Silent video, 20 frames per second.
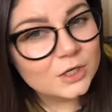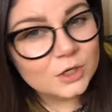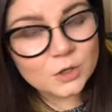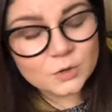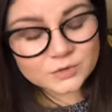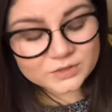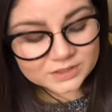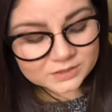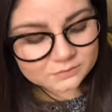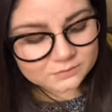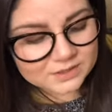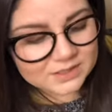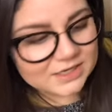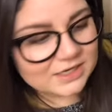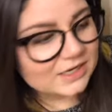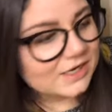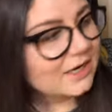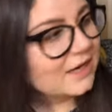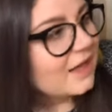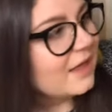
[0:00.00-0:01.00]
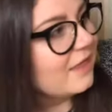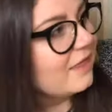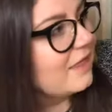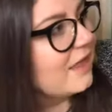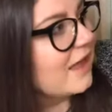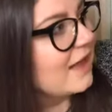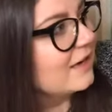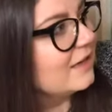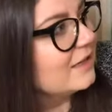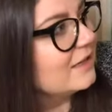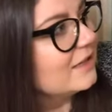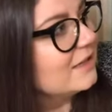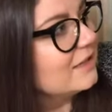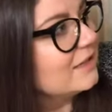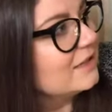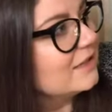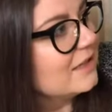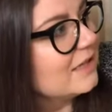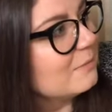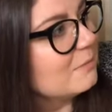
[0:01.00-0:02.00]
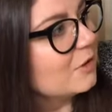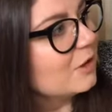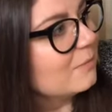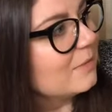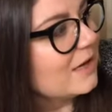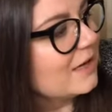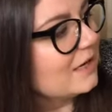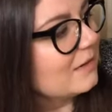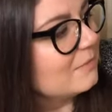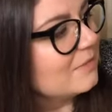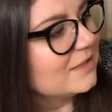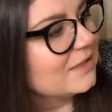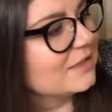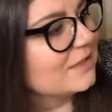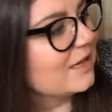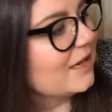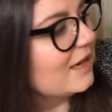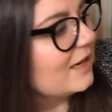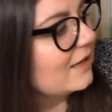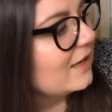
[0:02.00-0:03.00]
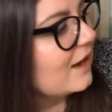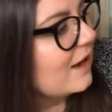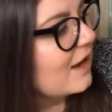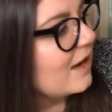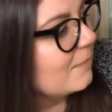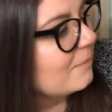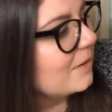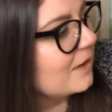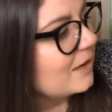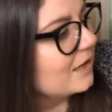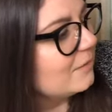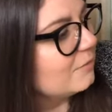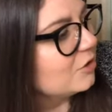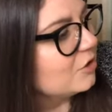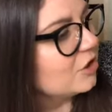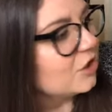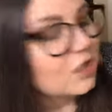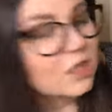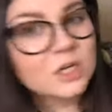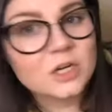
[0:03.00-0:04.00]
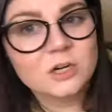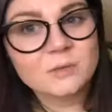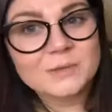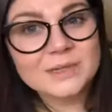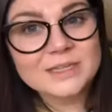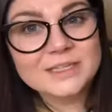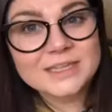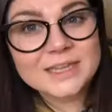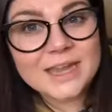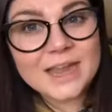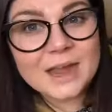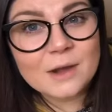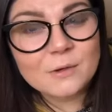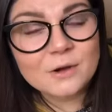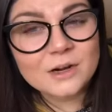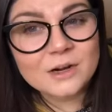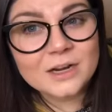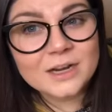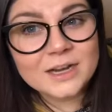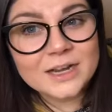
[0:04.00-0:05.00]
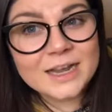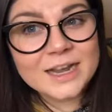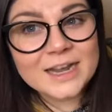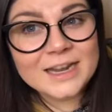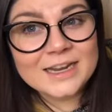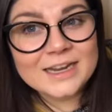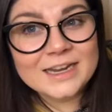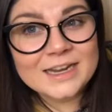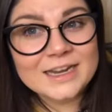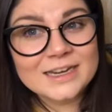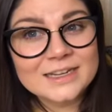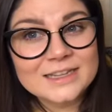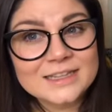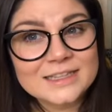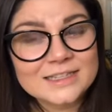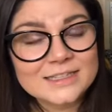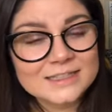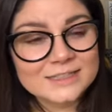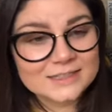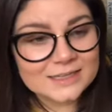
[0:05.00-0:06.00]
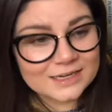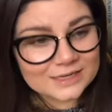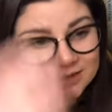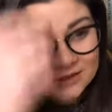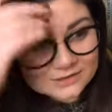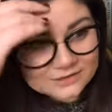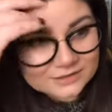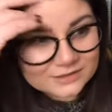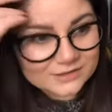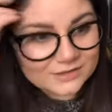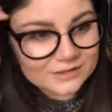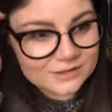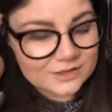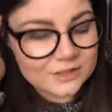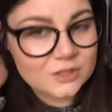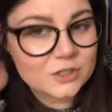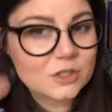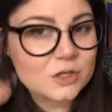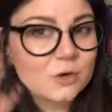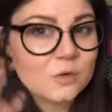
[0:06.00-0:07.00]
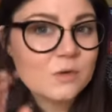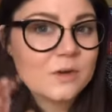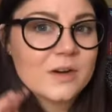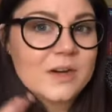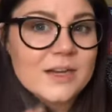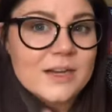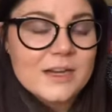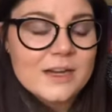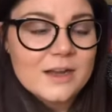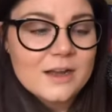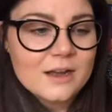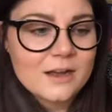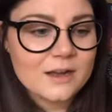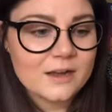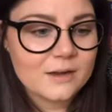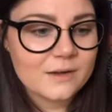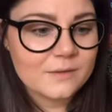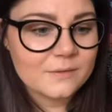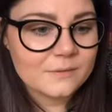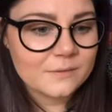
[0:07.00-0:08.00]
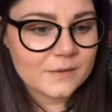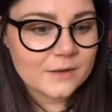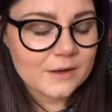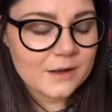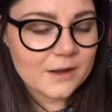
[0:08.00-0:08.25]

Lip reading: cozy read, that is The Mermaid and Mrs. Hancock by Imogen Hermes Gower. And this tells the story of